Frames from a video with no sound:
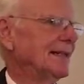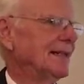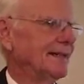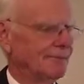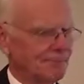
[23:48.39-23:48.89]

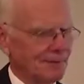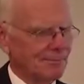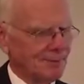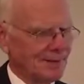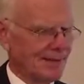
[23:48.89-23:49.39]
If we
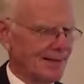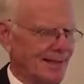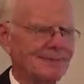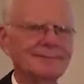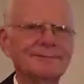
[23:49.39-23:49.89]
put it
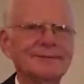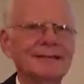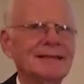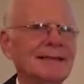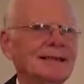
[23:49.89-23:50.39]
off,
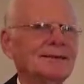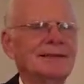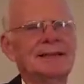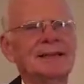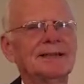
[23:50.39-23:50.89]

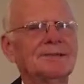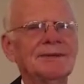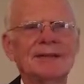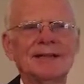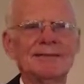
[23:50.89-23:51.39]
we just
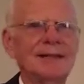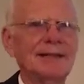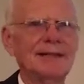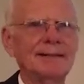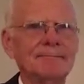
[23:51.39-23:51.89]
won't get
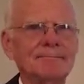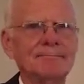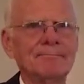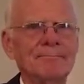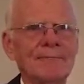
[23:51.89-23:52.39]
ready.
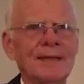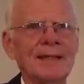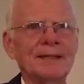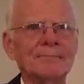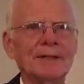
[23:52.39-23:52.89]

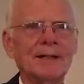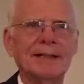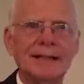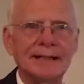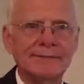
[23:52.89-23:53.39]

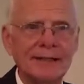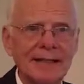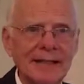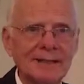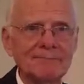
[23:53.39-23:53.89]
But
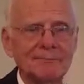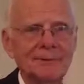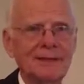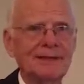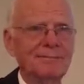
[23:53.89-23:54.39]
if
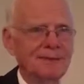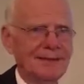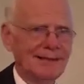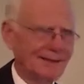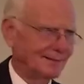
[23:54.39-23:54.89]
we
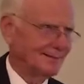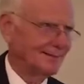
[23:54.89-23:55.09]
believe